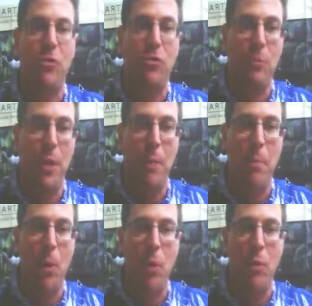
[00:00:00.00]
should be
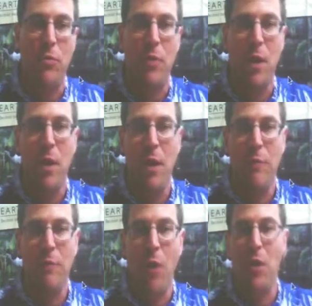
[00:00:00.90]
imposed,
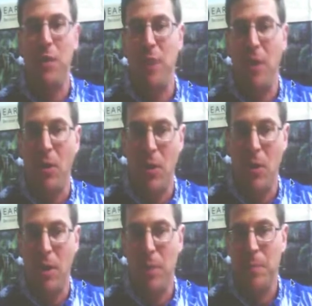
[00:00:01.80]

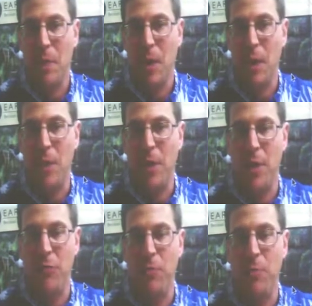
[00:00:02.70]
volunteered
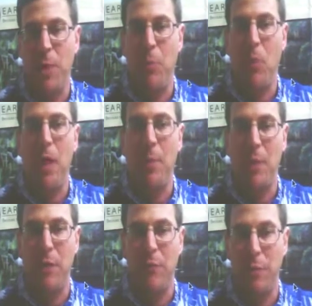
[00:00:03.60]
that it should be
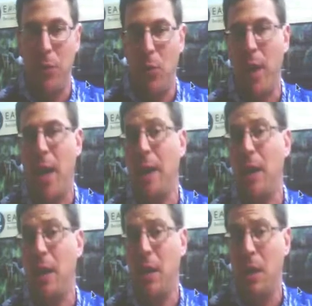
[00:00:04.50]
prohibited from doing
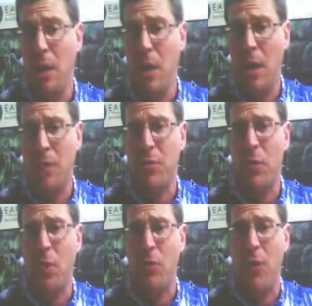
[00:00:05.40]
any
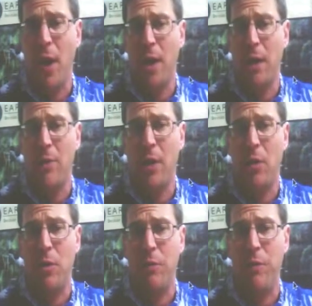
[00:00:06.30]
sonar training
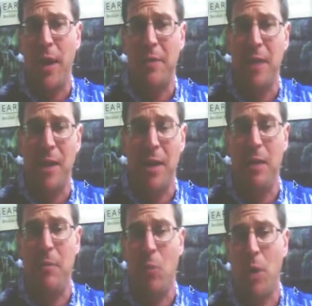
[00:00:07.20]
that could affect
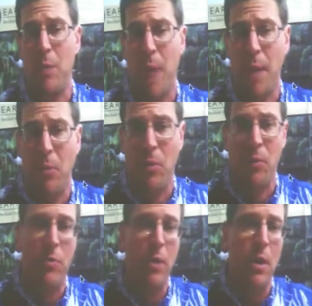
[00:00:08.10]
any marine
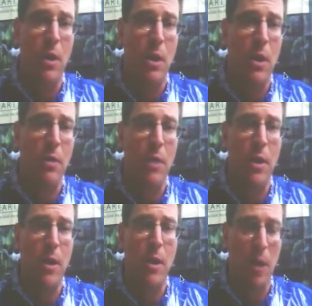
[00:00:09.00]
mammals in
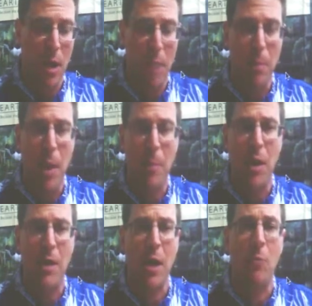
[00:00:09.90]
the
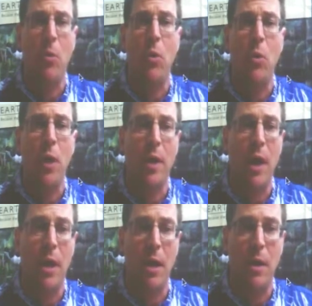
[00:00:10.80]

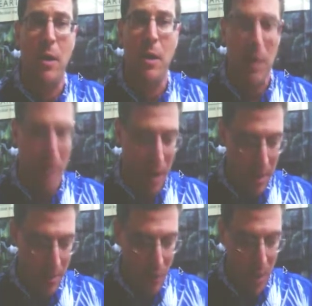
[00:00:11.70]
Papahanaumokuakea
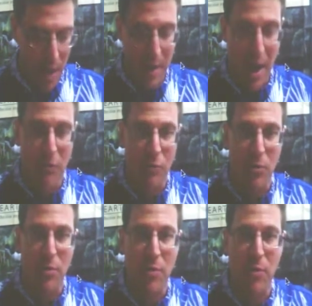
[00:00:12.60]
Marine
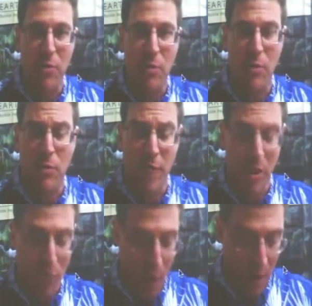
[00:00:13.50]
National
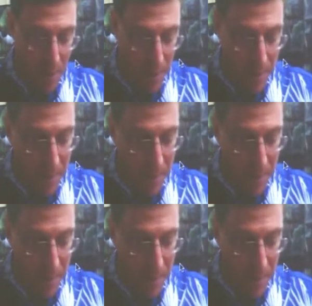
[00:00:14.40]
Sanctuary.